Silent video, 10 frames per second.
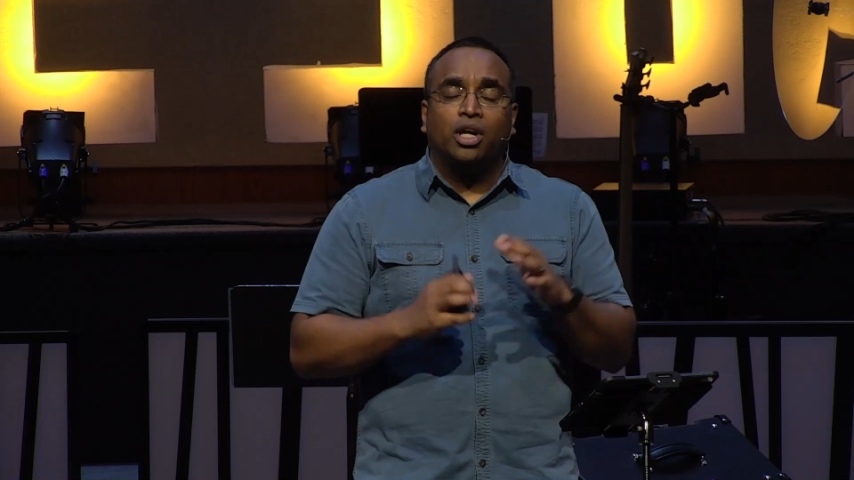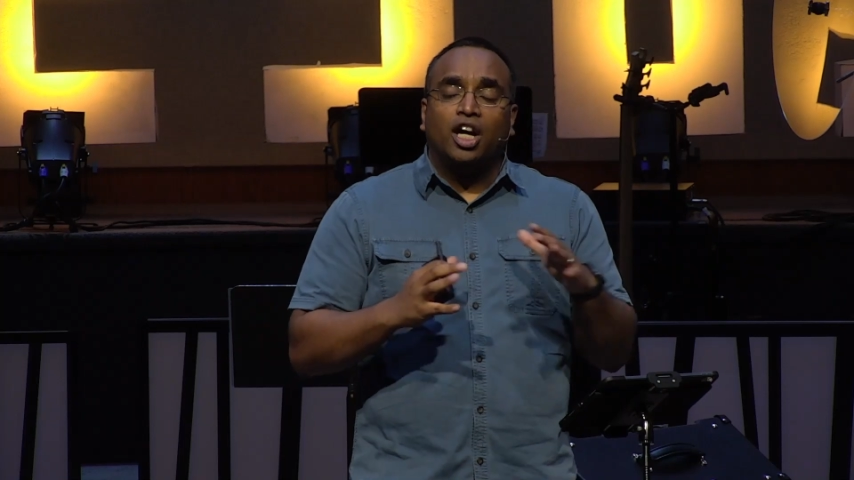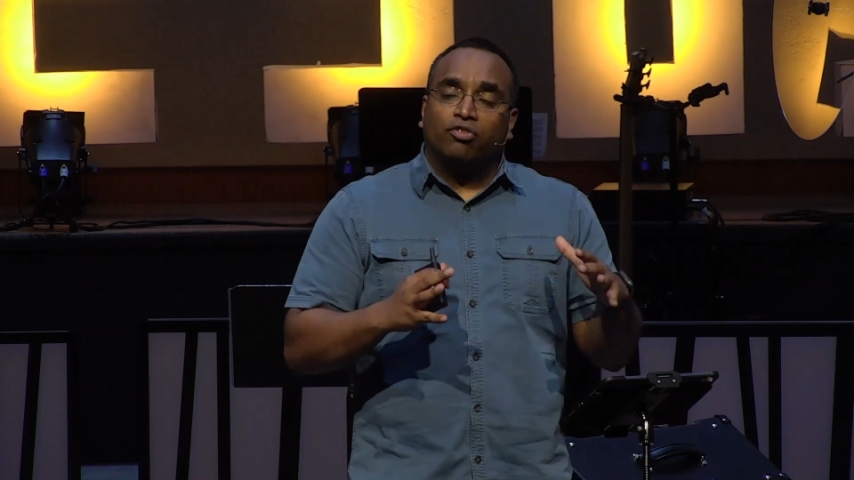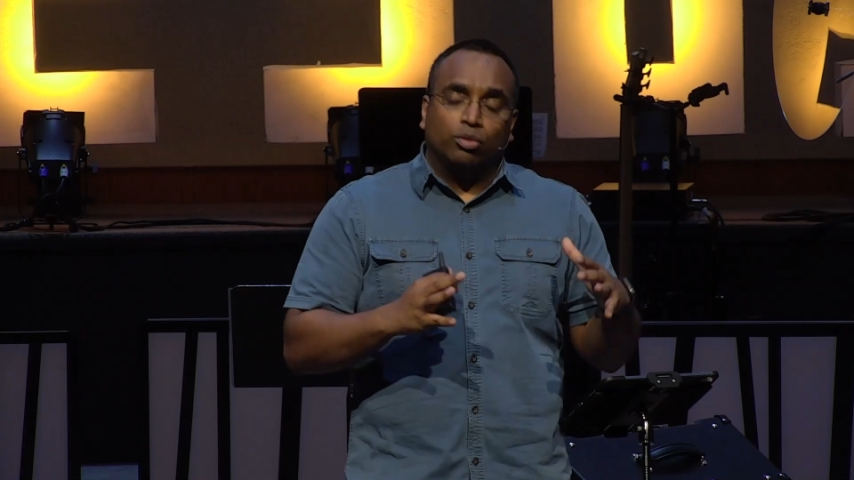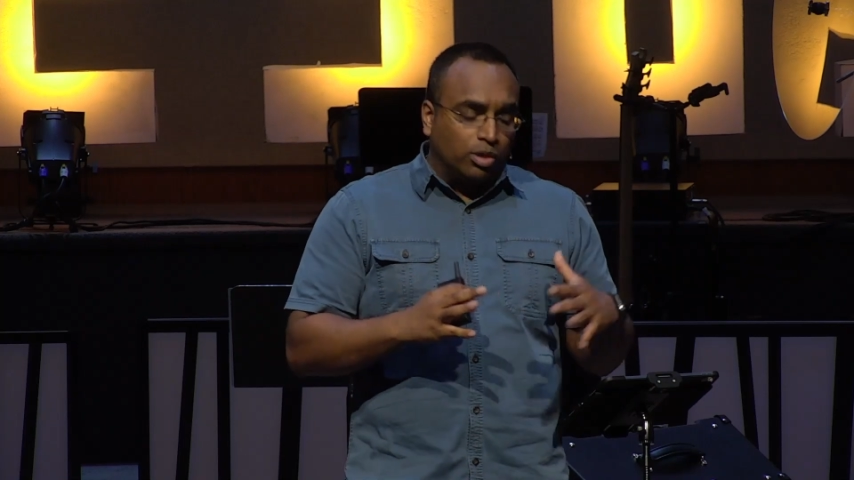
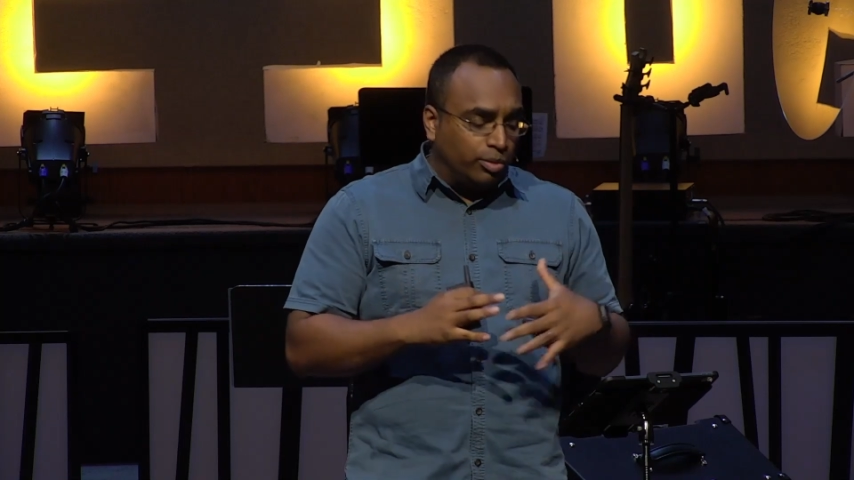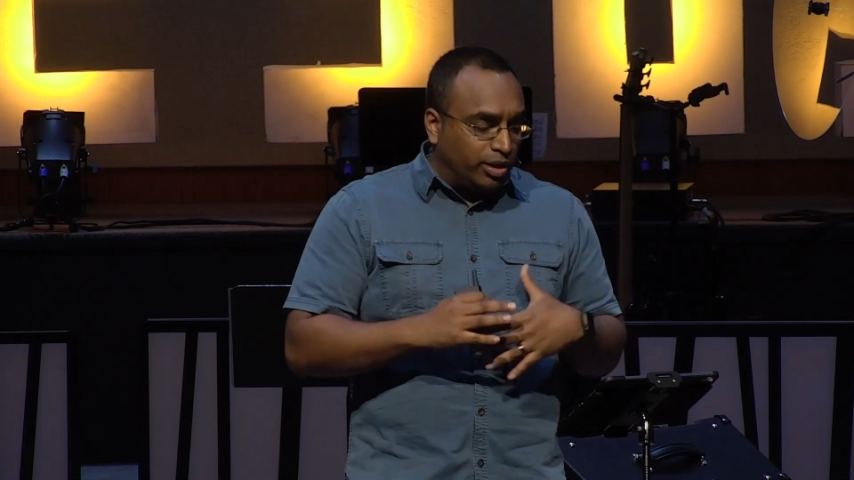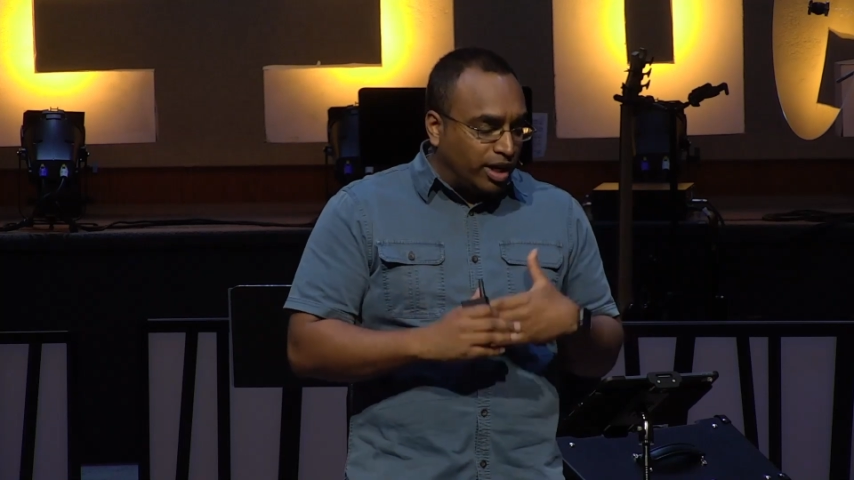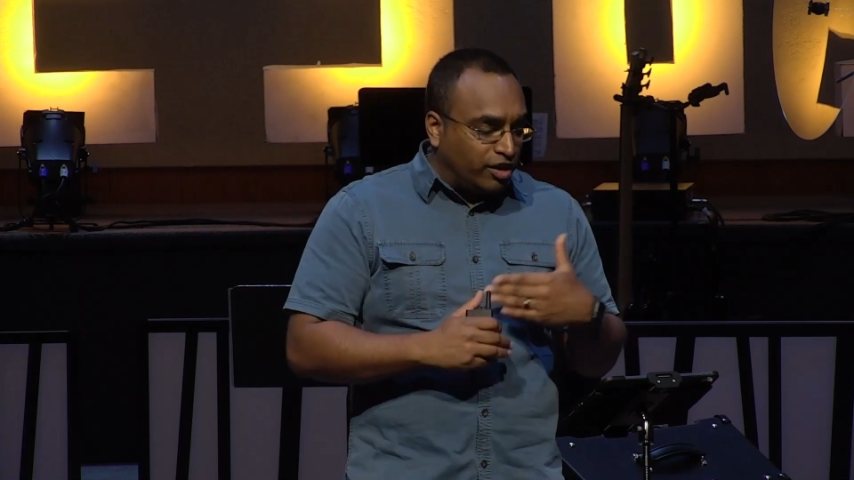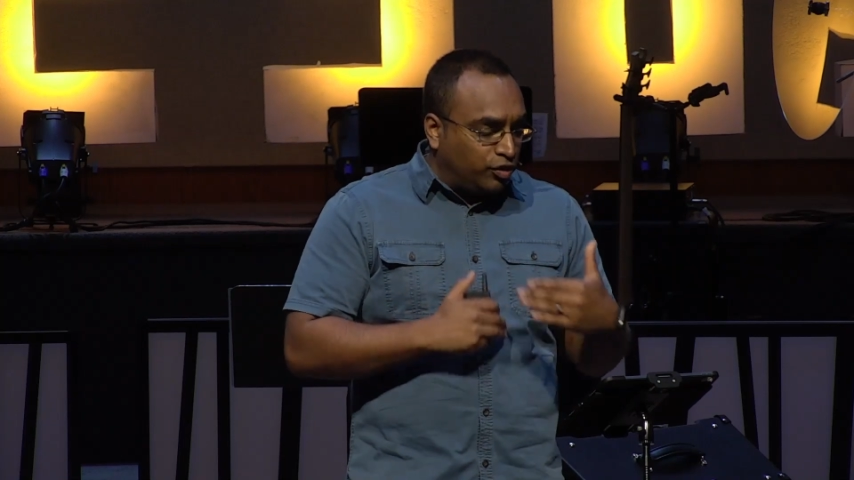from what we
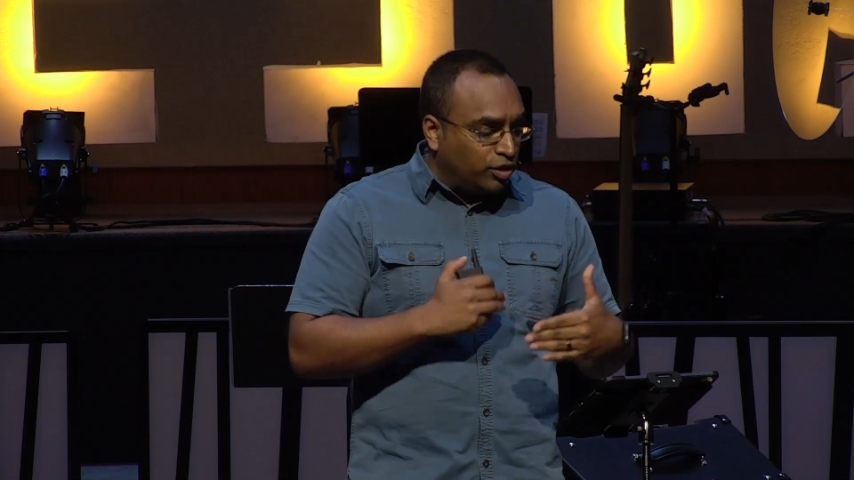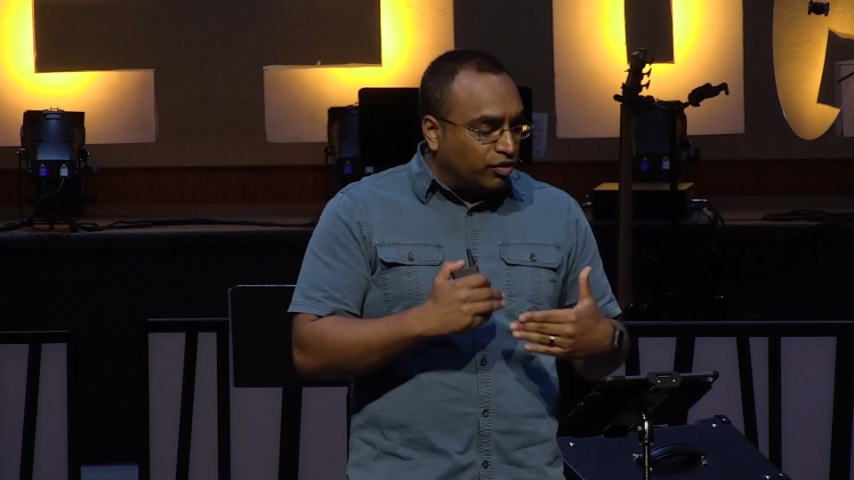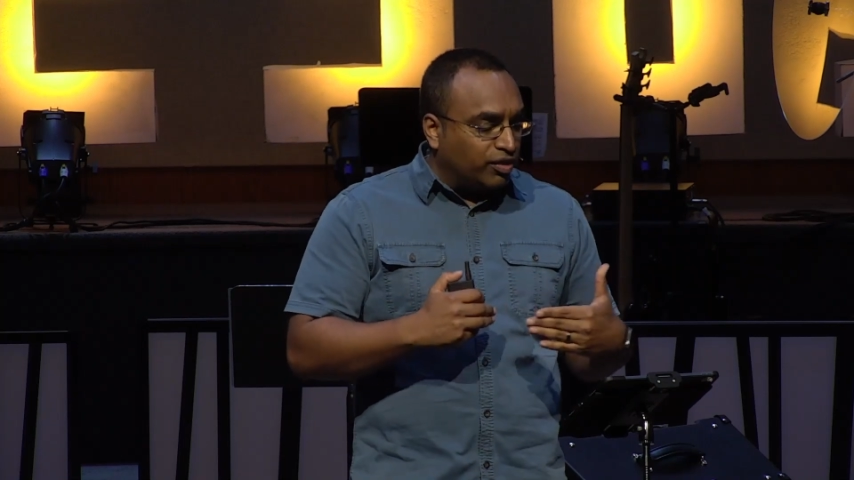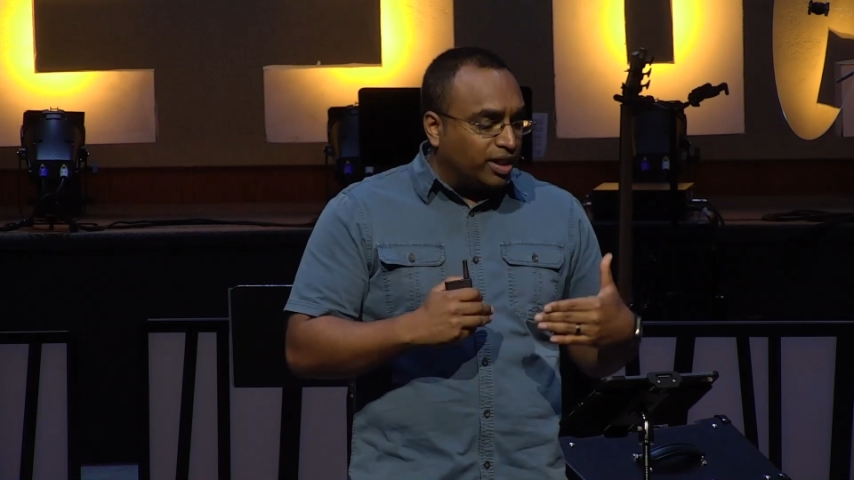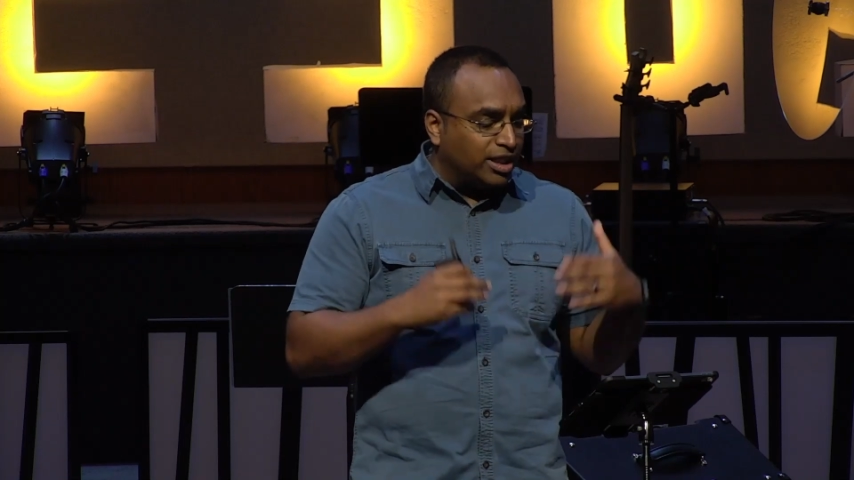read, a few
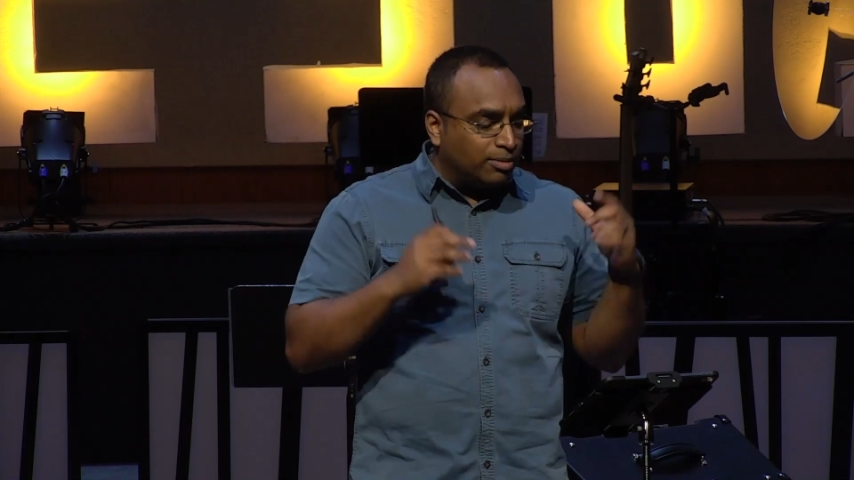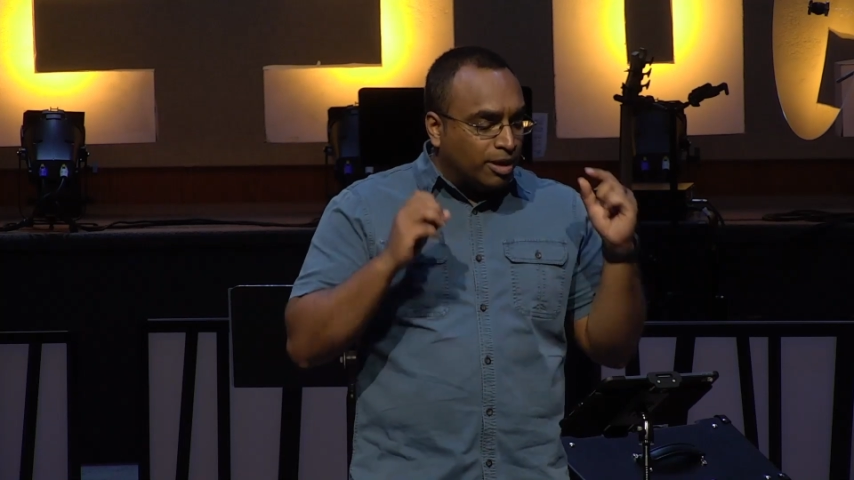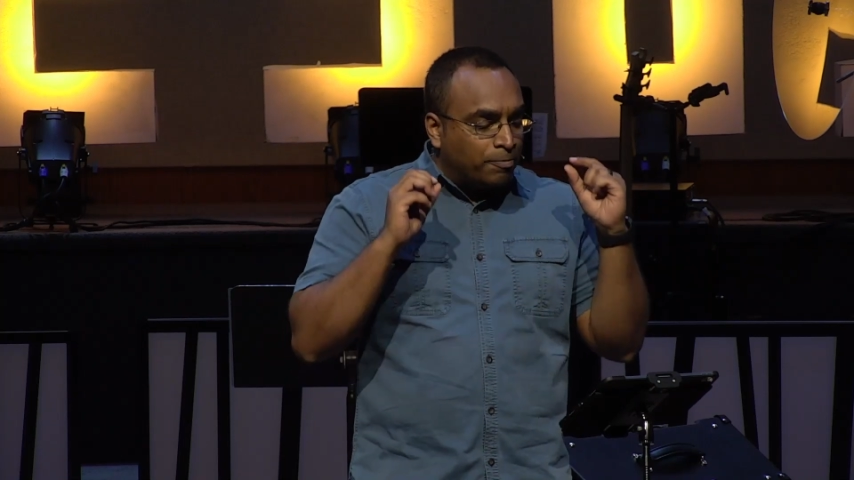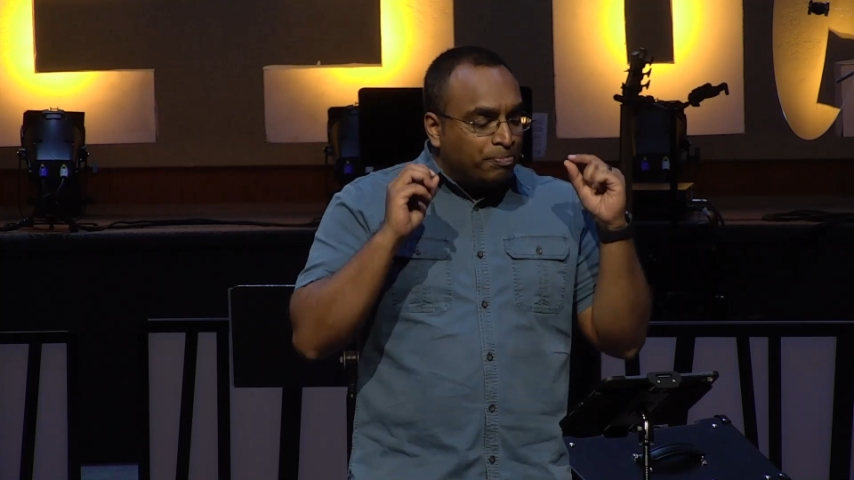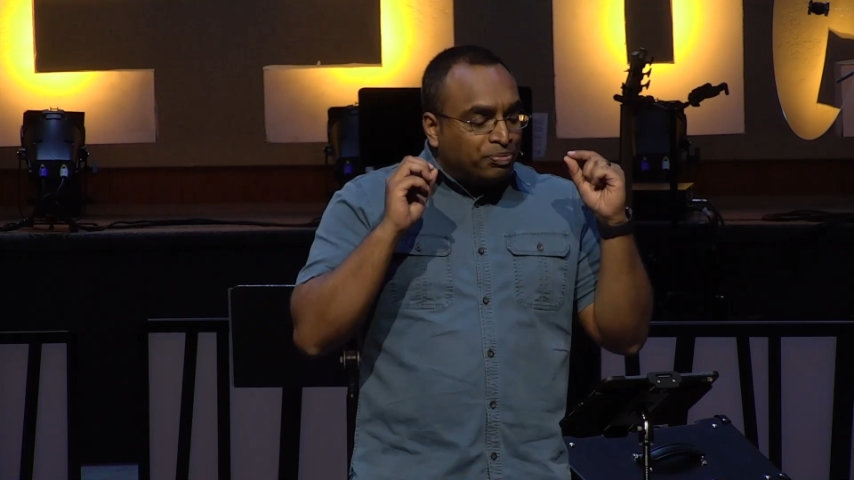different things
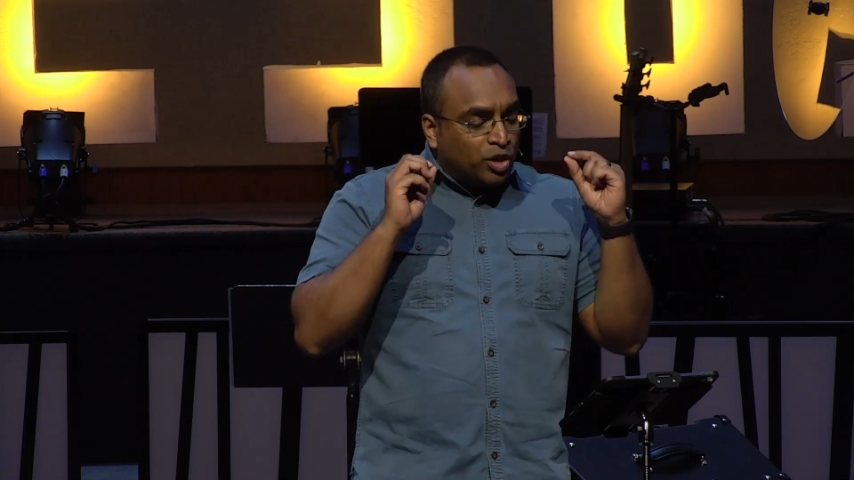about